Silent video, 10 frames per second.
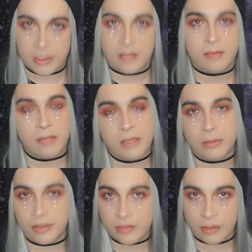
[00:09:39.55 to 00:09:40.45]
because mini
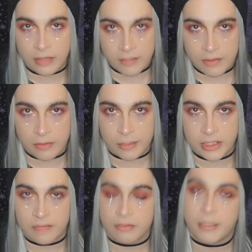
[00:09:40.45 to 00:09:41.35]
books don't give you as
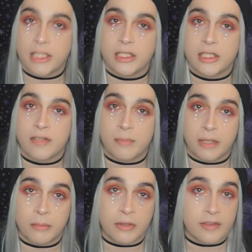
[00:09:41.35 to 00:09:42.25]
much information as
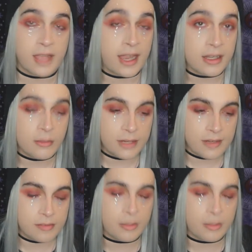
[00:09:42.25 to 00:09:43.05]
big books anyways,